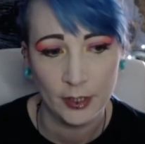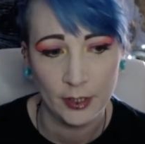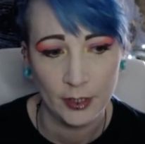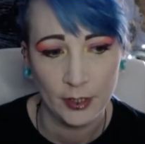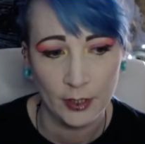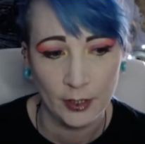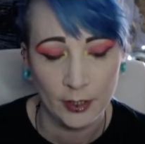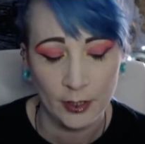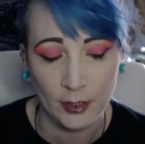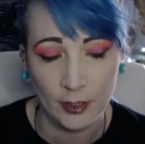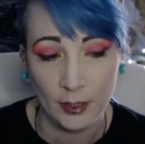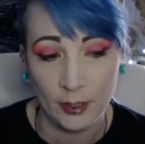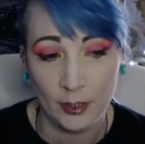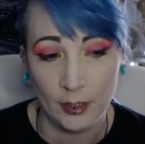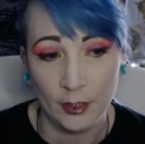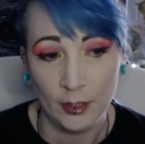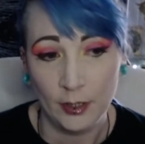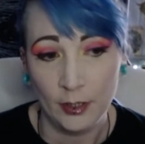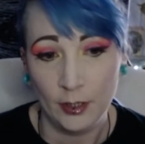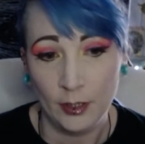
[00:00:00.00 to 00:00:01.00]

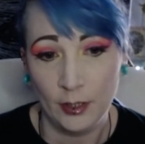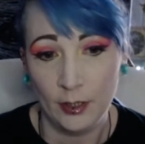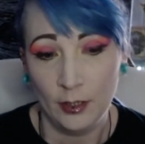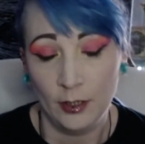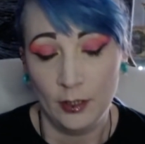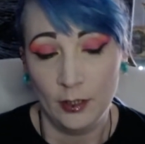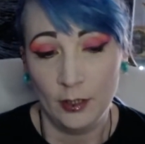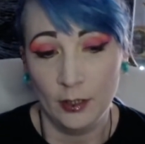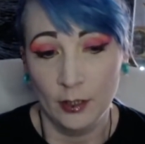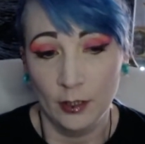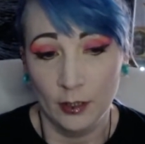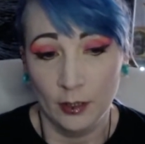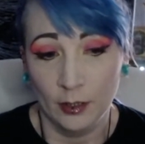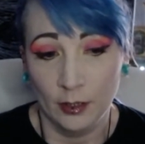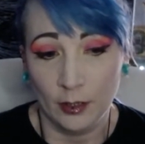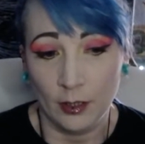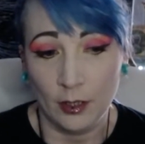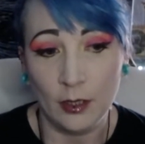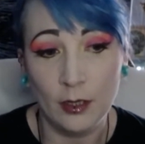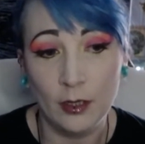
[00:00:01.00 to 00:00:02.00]

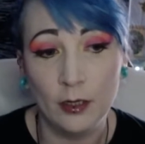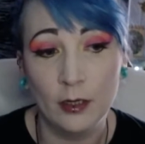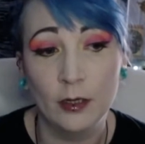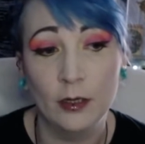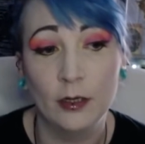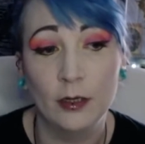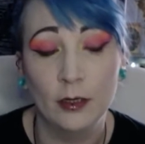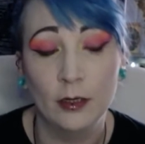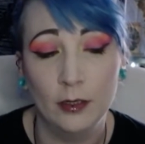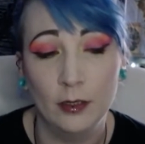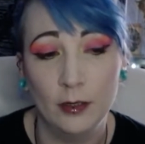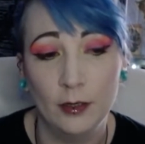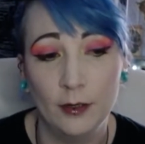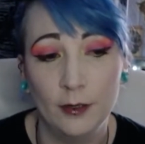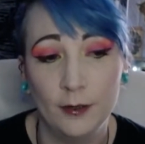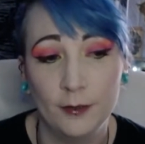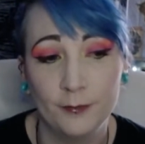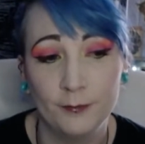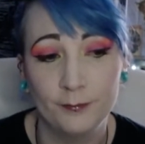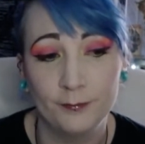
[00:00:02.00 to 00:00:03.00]

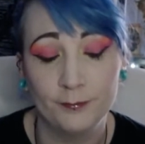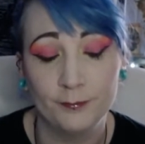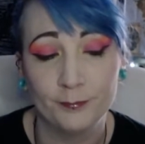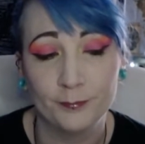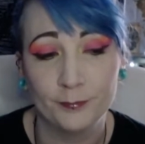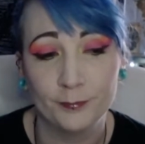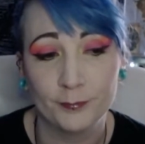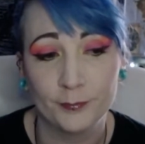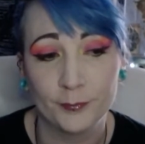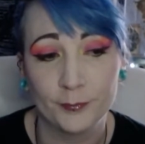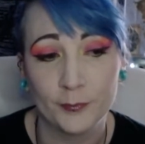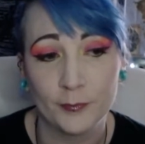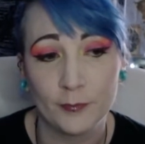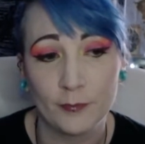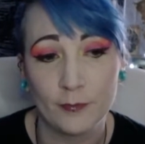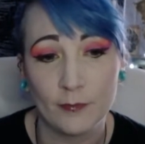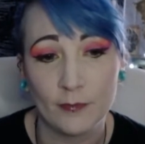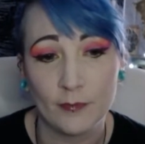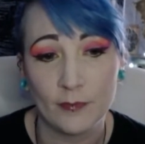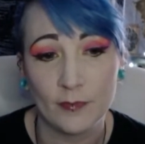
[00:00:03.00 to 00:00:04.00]
[no speech]